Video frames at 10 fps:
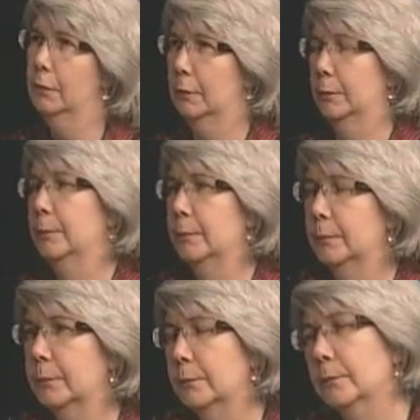Right. Now,
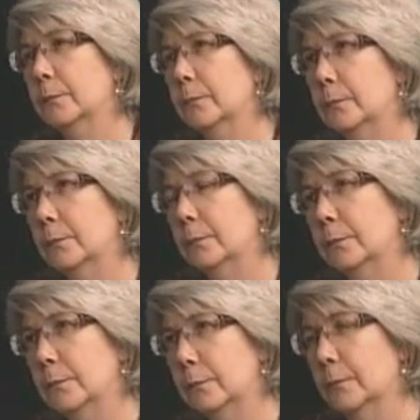I want to step away
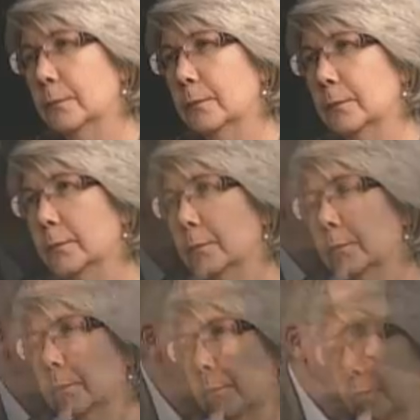from that for just a minute, because
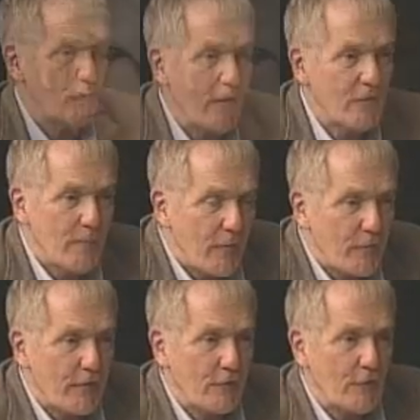I know that you write some other
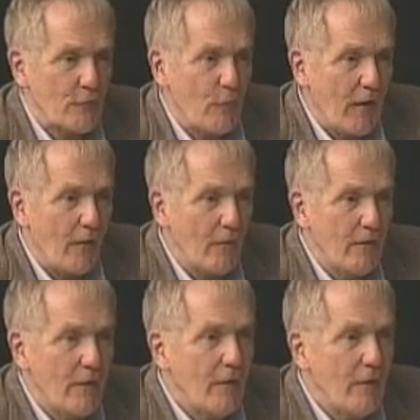things as well.